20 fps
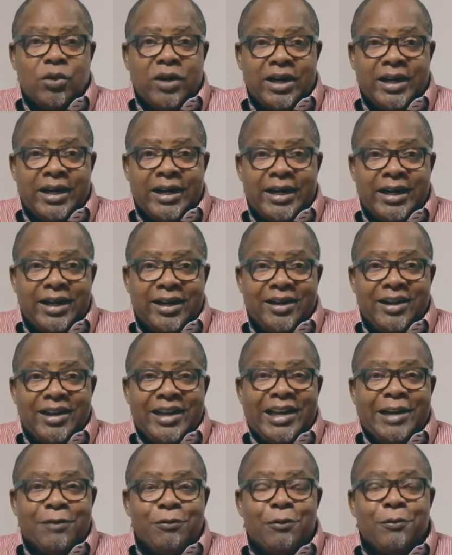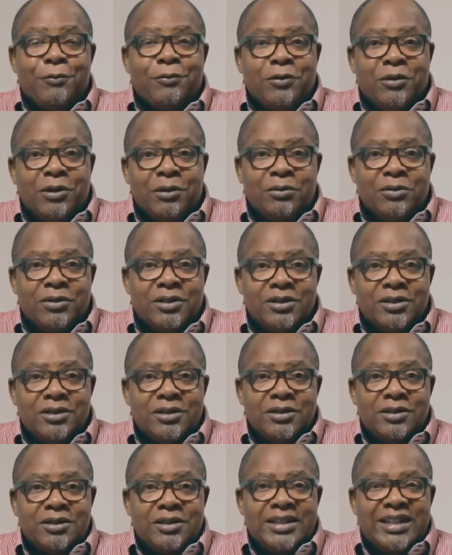why even from
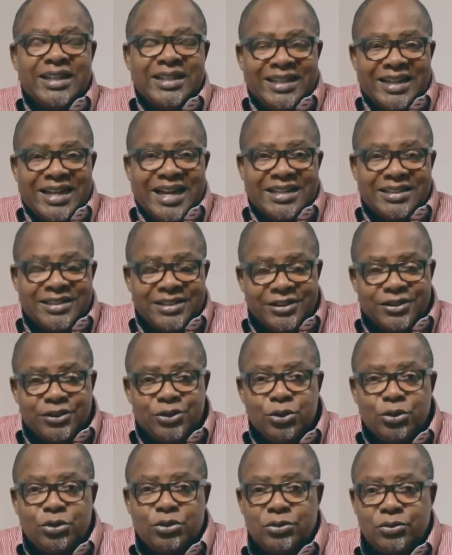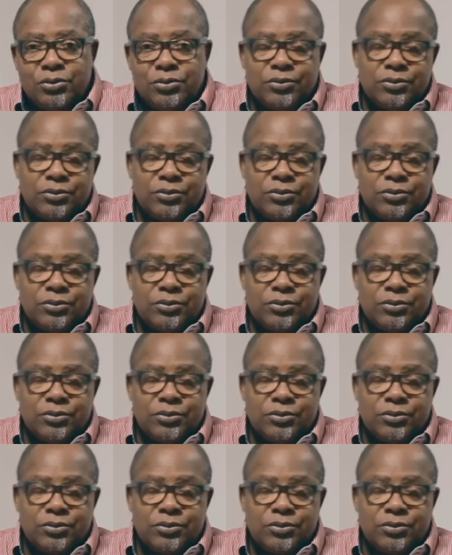kindergarten school,